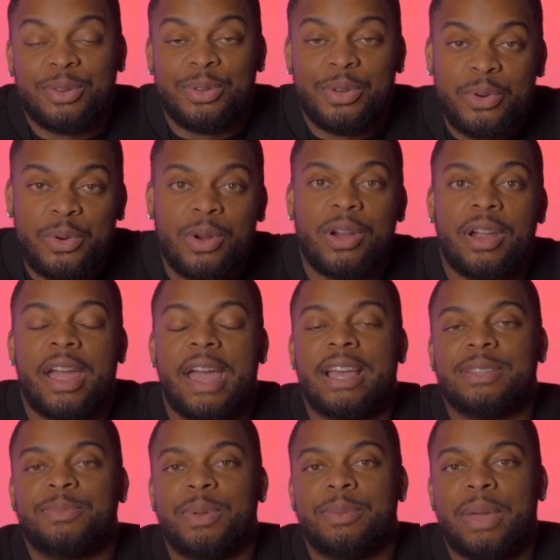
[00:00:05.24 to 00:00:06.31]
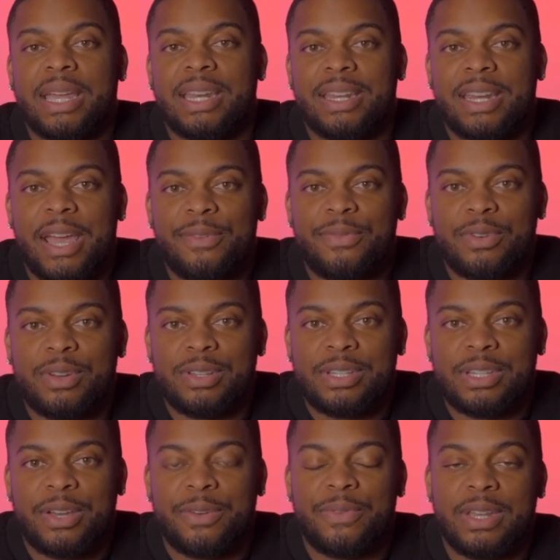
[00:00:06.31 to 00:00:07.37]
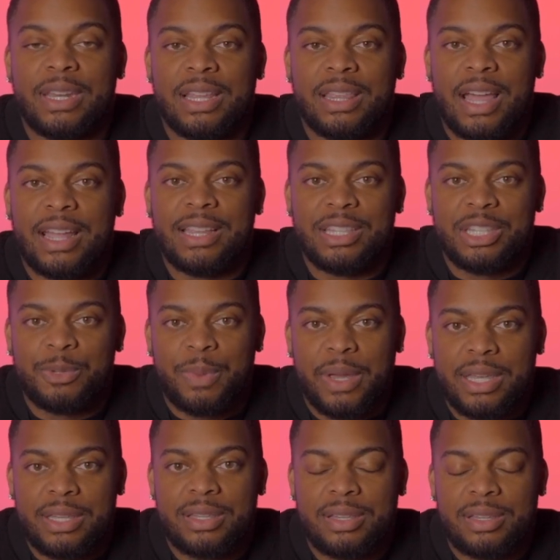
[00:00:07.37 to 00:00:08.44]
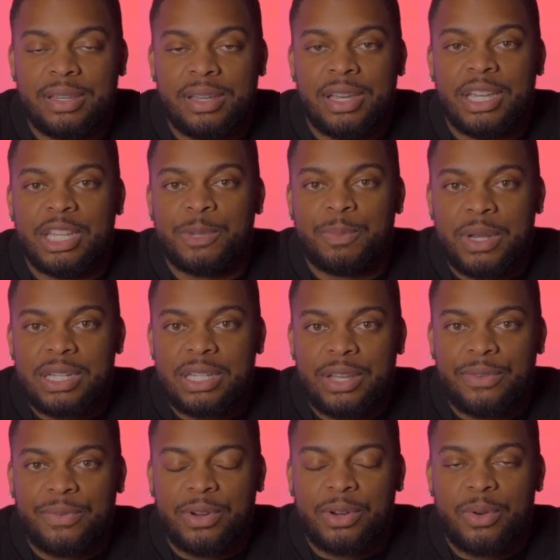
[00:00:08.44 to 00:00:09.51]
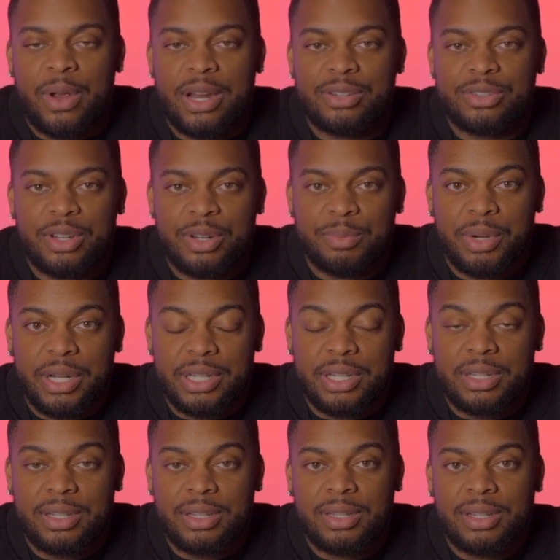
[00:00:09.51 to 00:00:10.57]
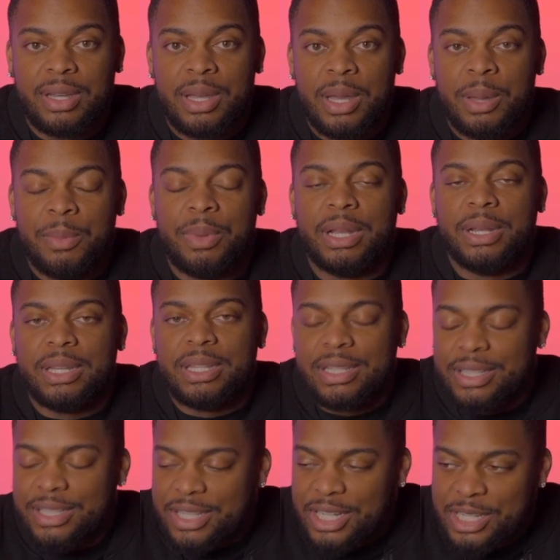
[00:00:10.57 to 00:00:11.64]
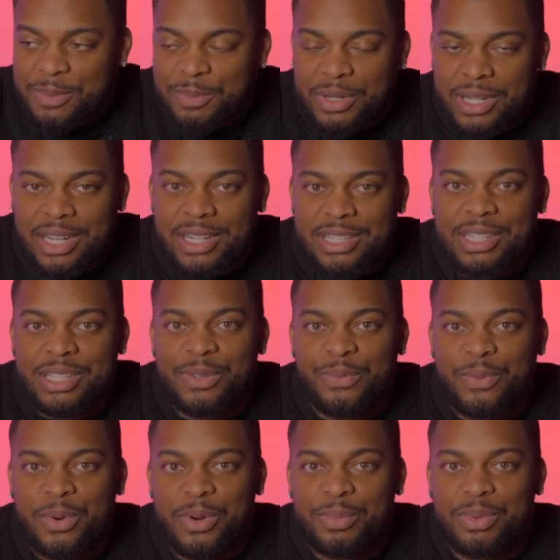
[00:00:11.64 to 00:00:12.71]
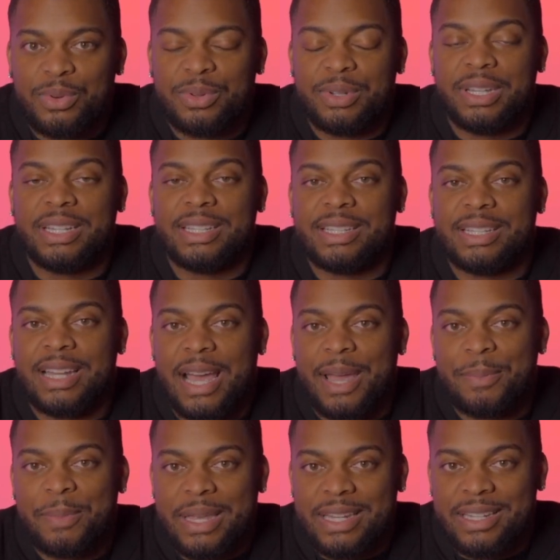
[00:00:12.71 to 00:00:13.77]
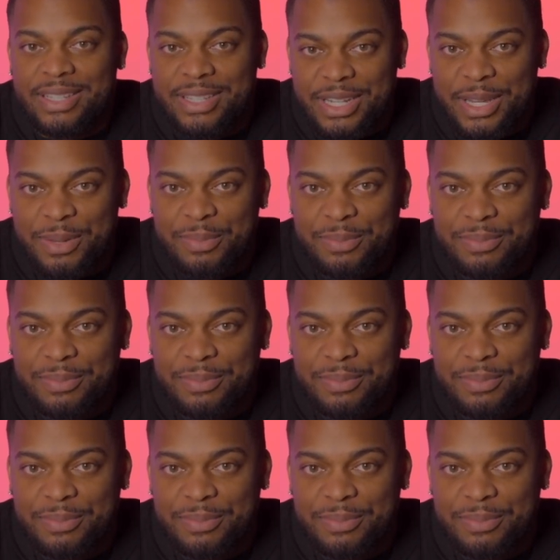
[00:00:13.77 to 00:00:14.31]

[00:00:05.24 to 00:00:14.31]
Neewer has been making a name for themselves in the lighting space, especially for creators on a budget. But just because it's affordable does not mean it's cheap.